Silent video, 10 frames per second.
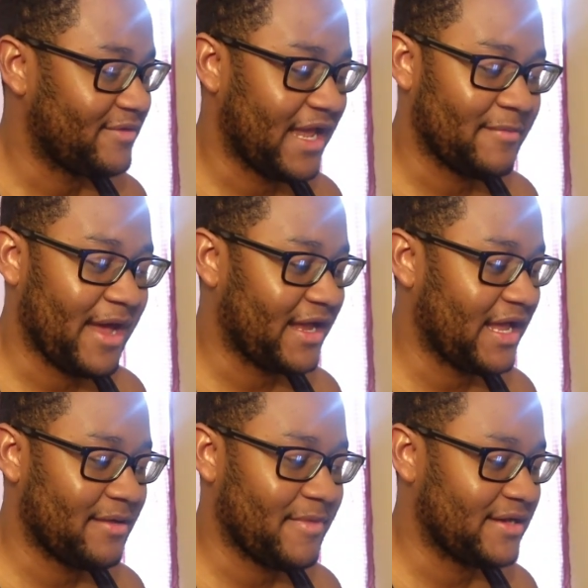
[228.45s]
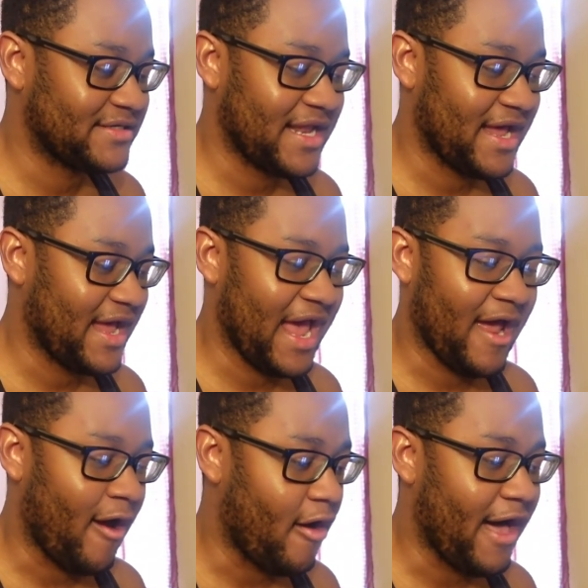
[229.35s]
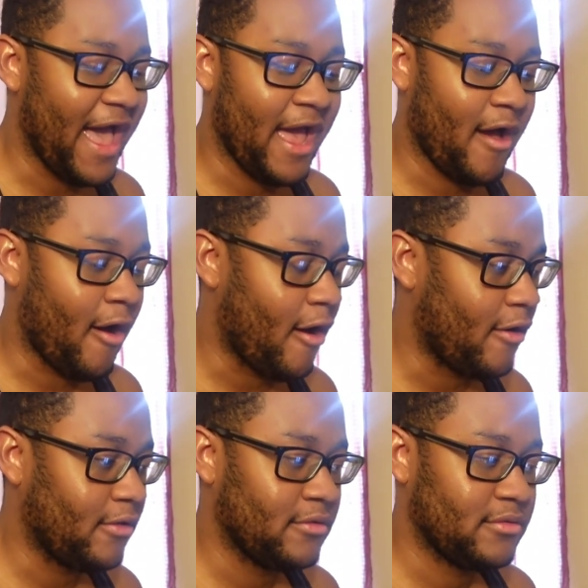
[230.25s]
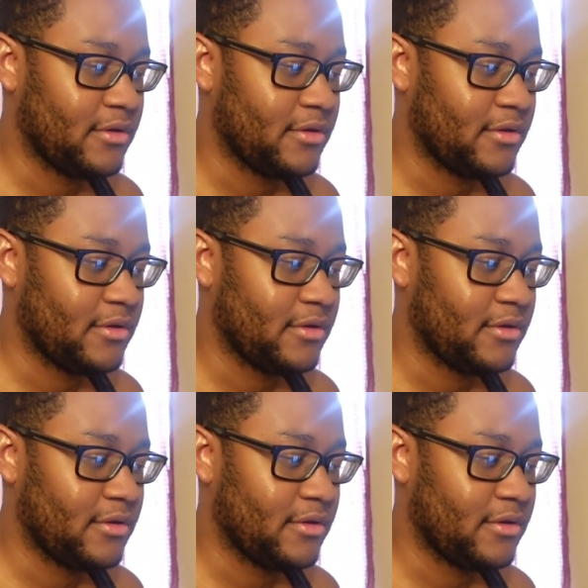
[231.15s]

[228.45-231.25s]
Damn, man, I can't imagine that at all. At all.